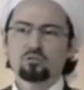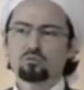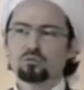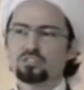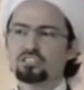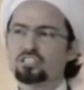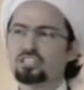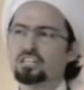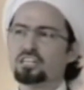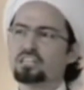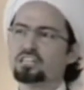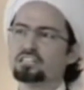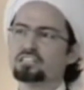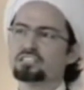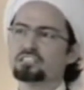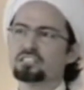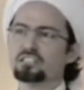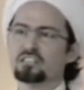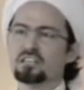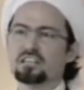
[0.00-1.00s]
which
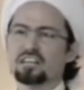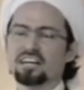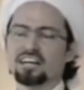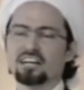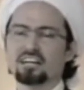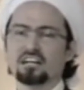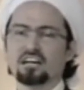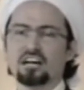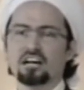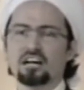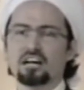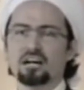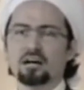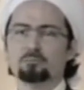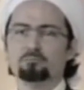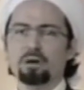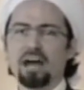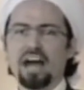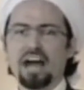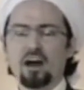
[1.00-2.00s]
is
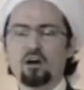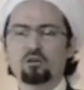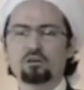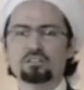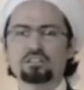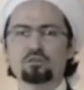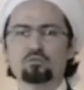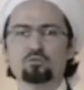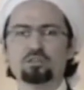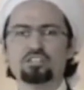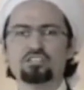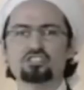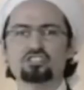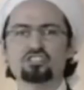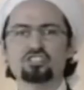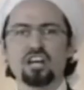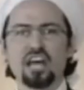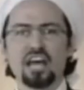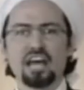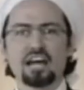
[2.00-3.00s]
a power that we
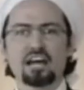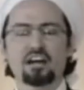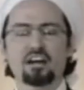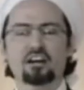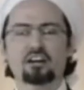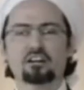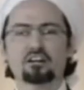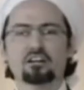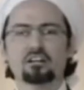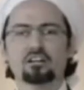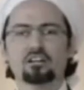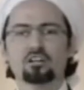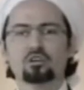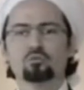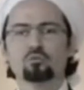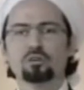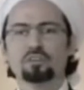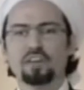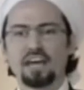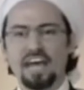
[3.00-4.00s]
share
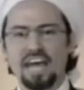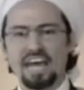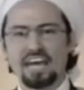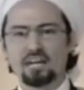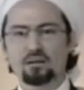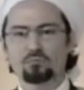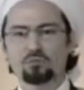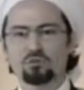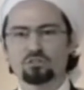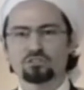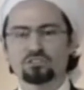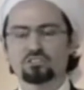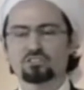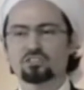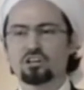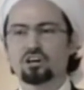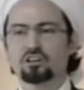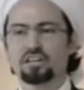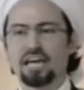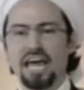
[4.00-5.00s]
with animals. It's
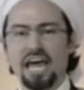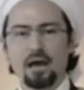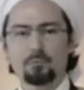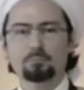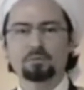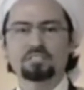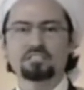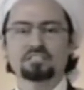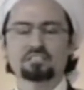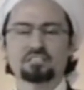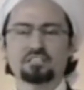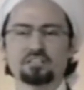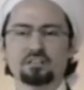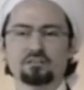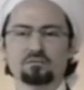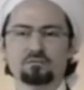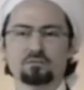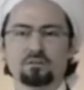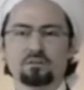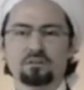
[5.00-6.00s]
called
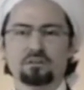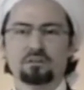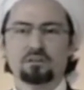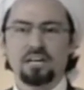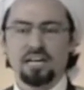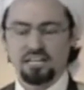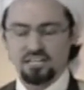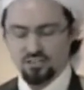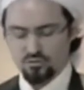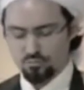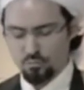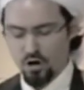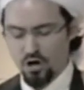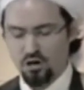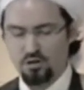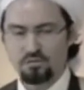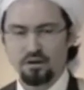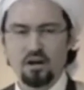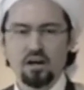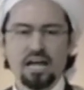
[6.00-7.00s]
appetitive, and it's
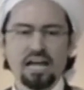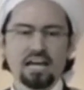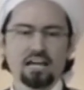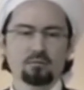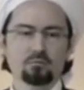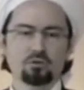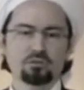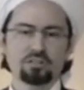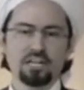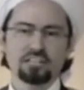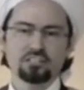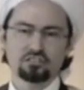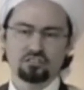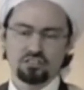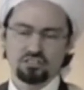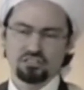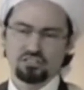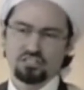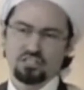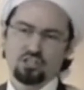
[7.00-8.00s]
part of our animal nature
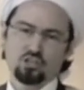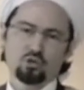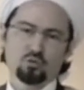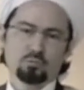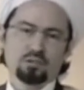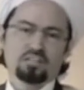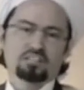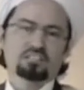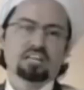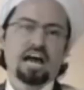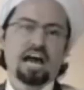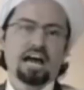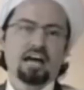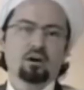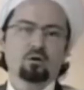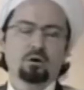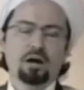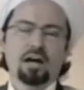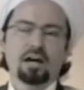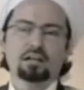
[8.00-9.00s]
because human is
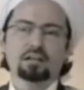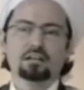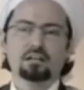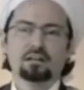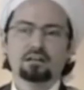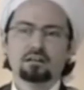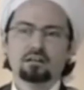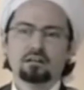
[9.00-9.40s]
hayawan.